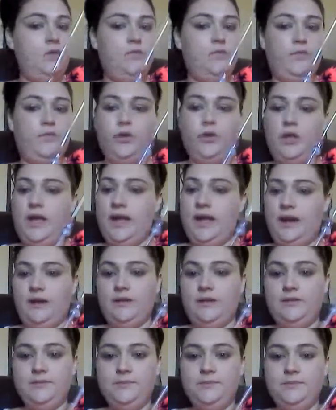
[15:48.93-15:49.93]
full of
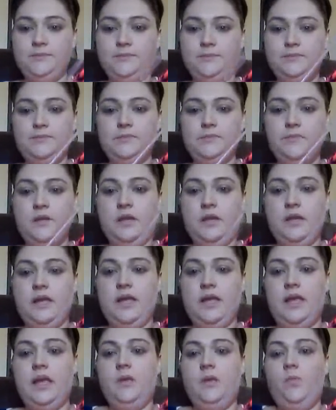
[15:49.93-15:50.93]
air.
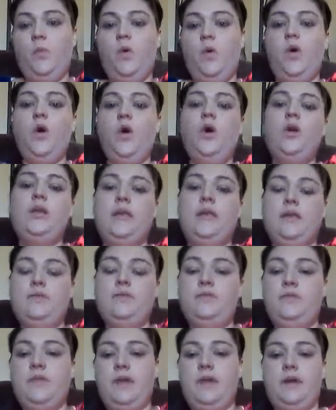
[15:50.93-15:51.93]
It will
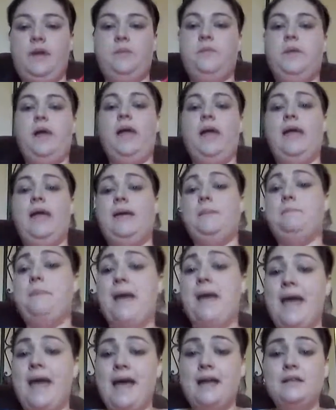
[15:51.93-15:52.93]
give them a
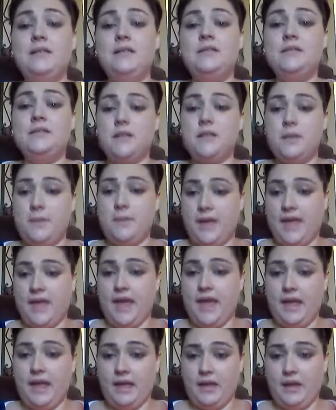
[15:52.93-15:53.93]
bad stomach
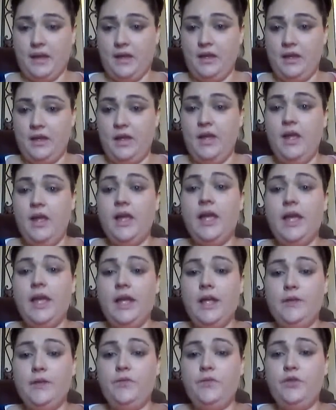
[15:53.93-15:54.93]
ache
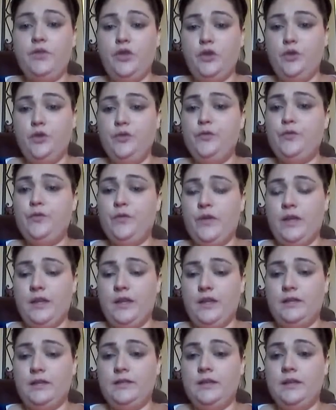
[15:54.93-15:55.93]
if you
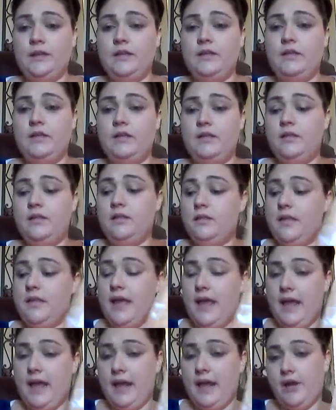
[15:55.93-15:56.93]
feed
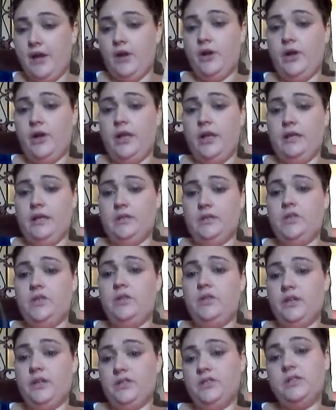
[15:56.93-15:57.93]
the air
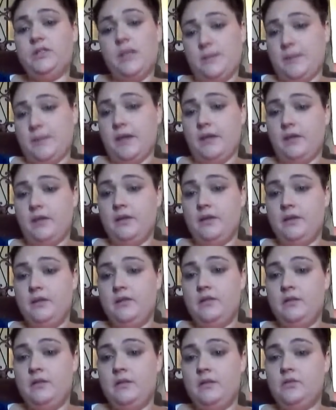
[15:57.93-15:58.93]
into their stomach.
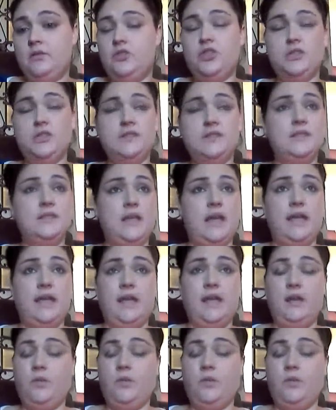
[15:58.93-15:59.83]
Just like